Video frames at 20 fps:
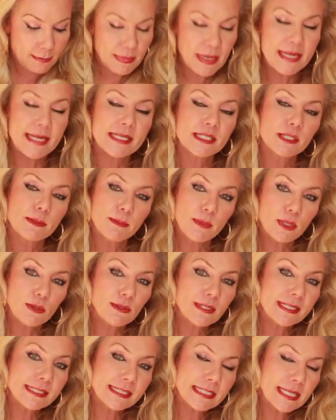But his
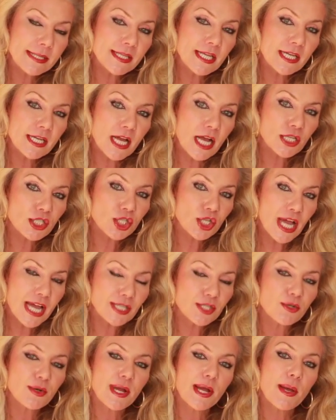moon is in the
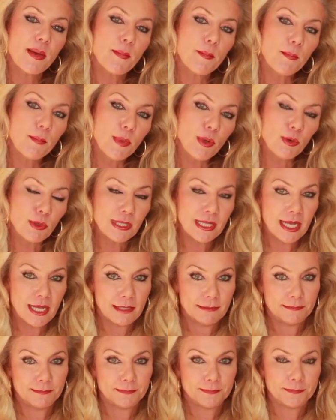nakshatra
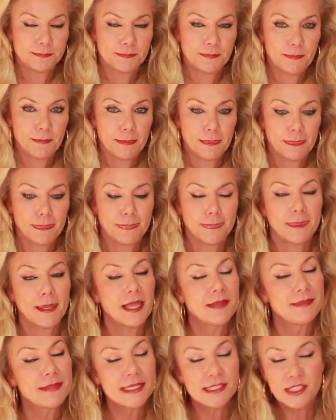Mula.
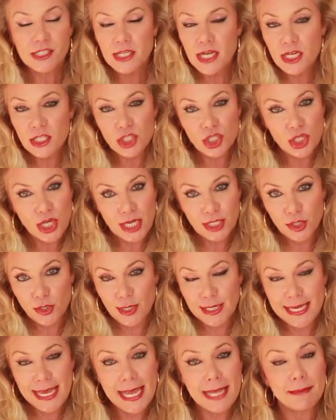And this
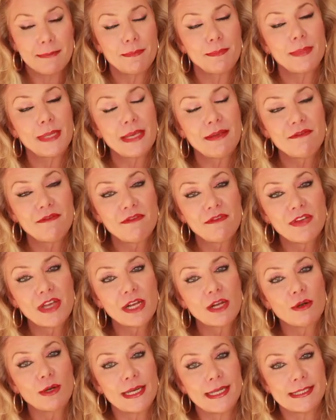nakshatra can be
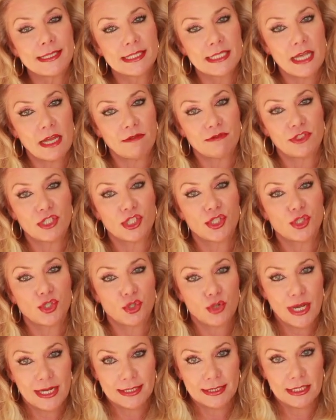very
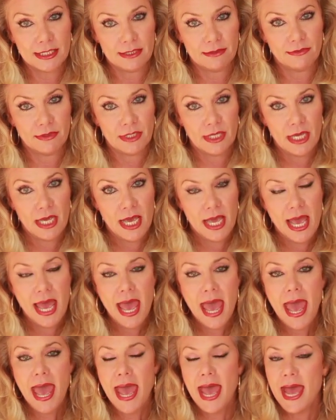self-destructive.
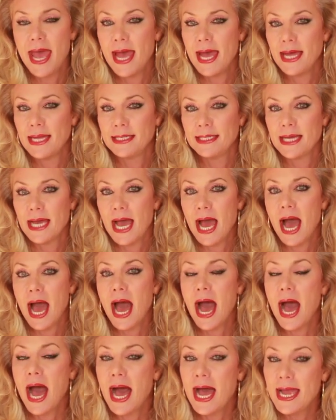And
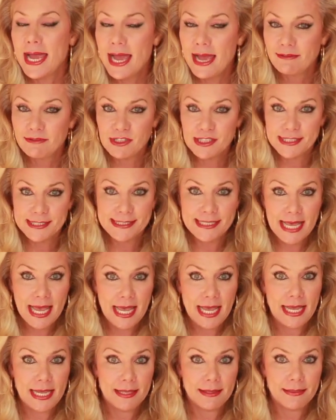I have to
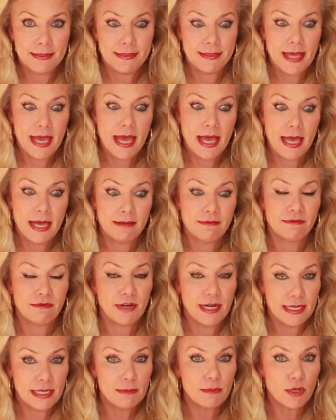say that
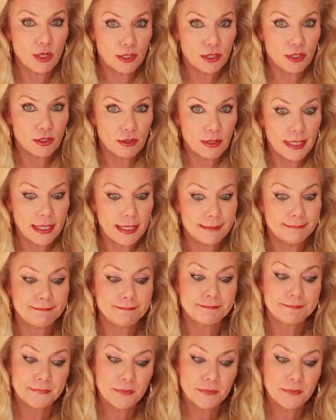Freddie Mercury,